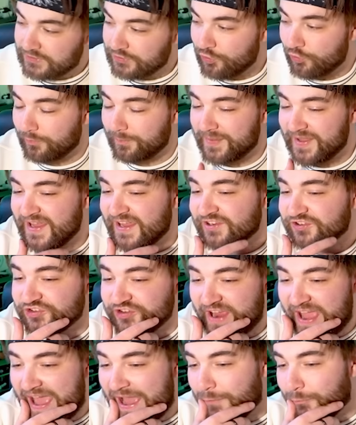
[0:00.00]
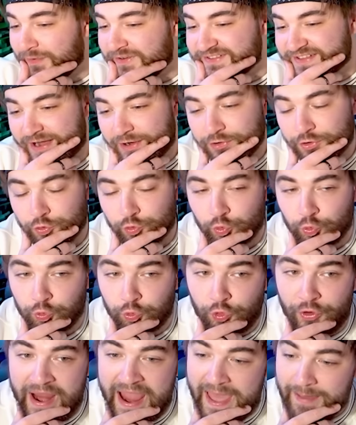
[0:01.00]
Dude, me and chat went down a
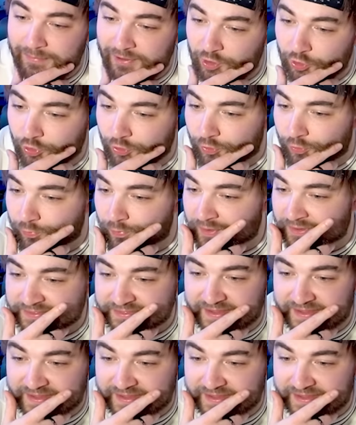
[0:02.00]
rabbit hole one